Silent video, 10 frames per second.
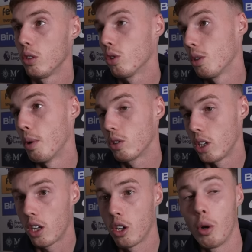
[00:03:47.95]
It's just about
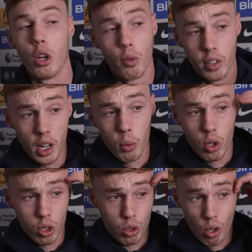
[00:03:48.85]
taking them. On another day, we
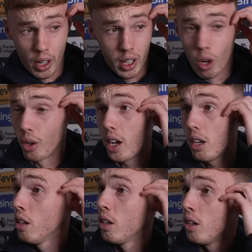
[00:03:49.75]
could have scored 8 or 9.